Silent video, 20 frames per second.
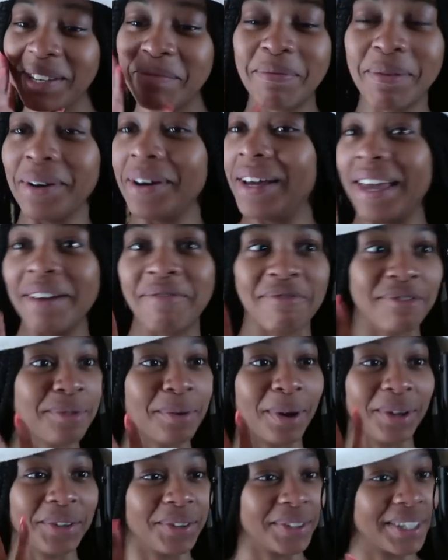He put
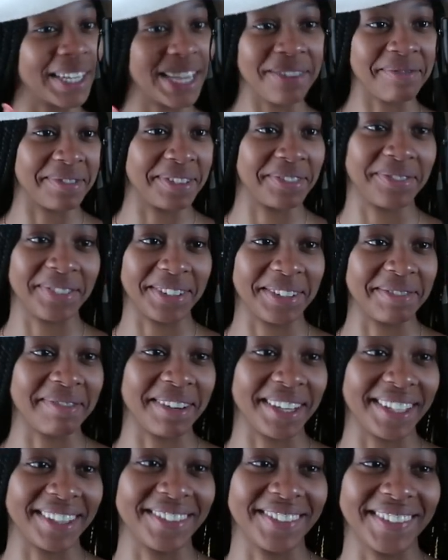everyone on everything,
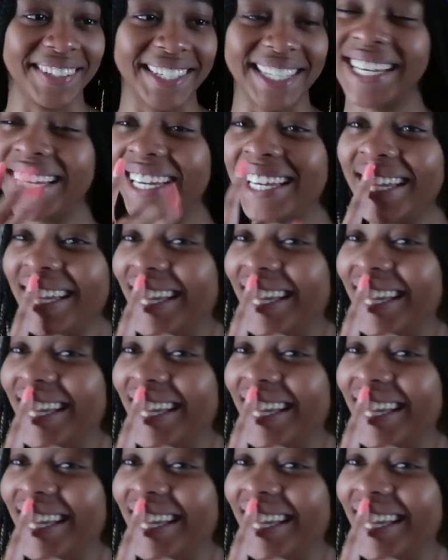by the way.